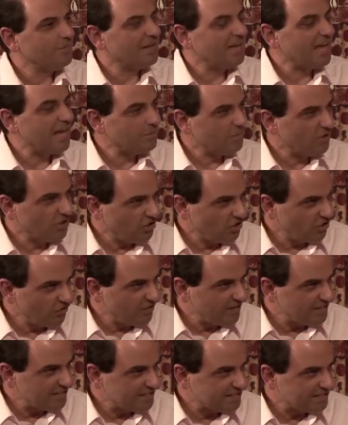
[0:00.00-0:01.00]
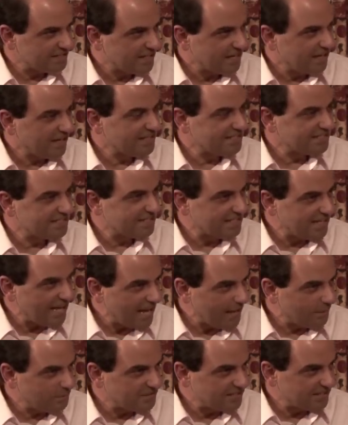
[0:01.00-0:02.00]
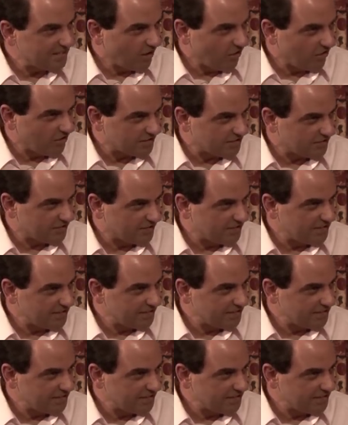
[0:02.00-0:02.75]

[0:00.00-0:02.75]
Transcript: became a curate at St Ebbs in Oxford.